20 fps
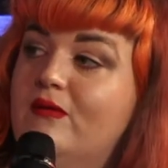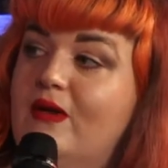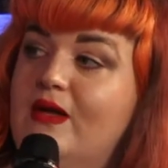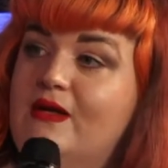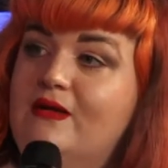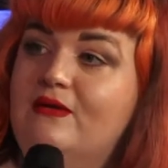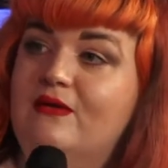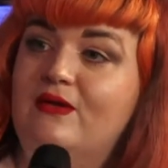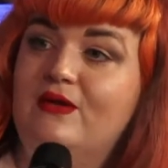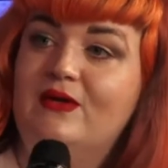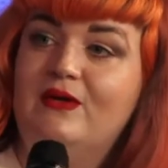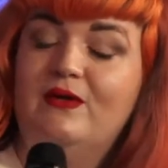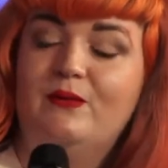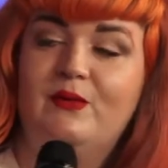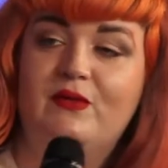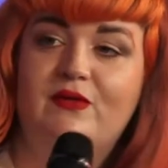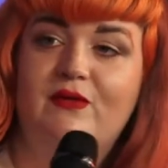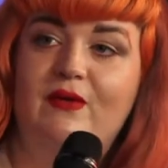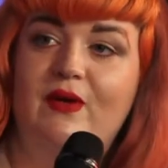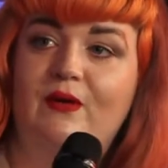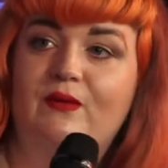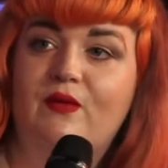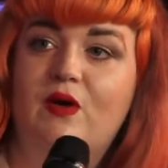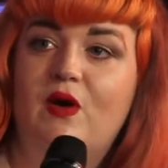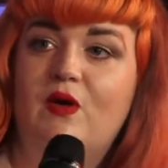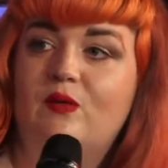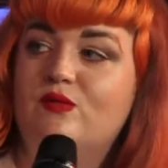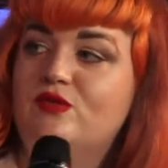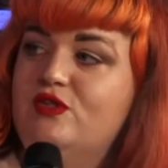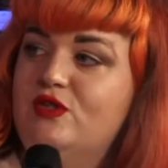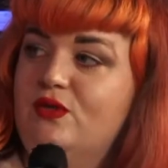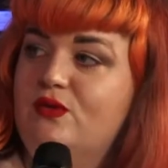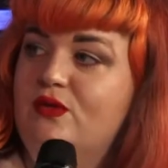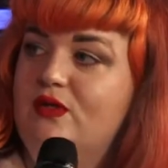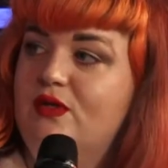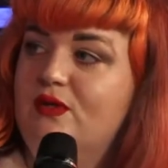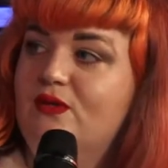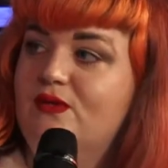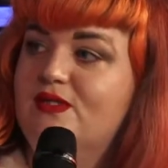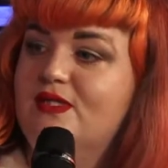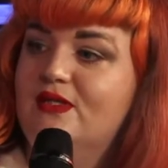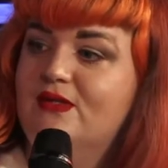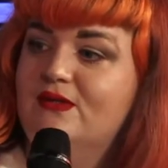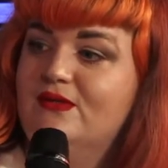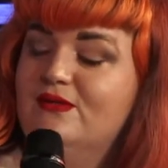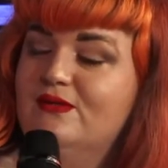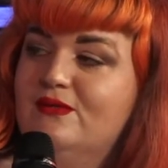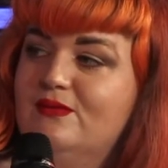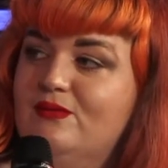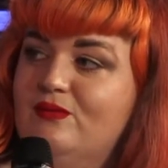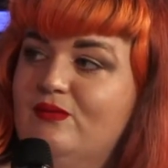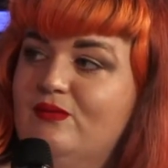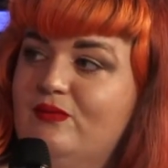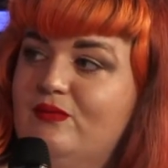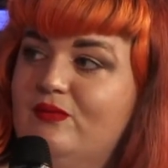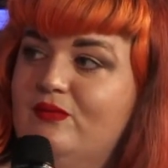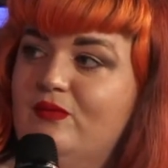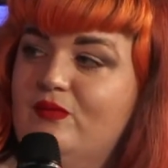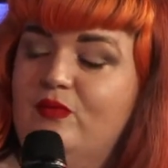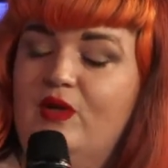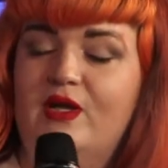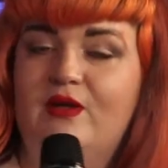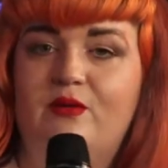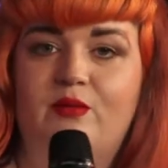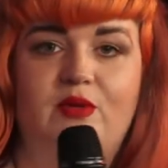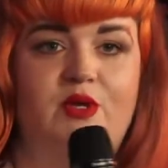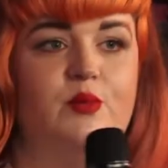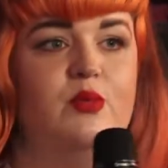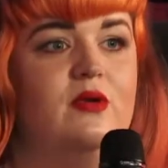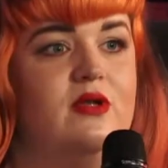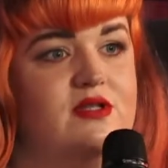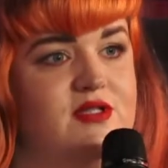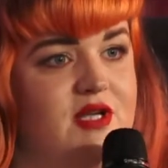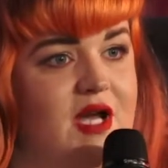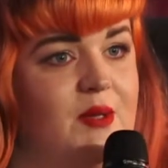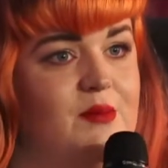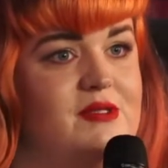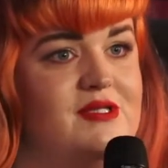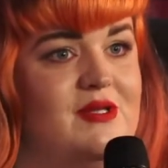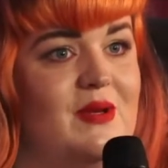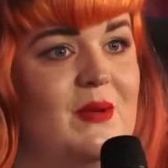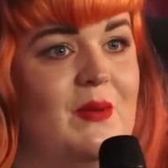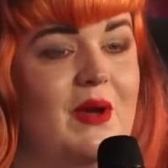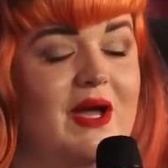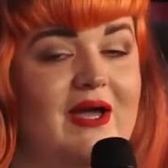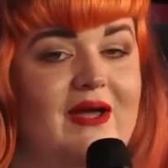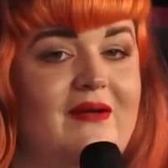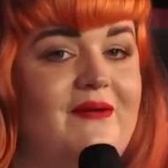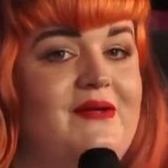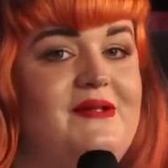like with their own home studios, and like people adapt so well.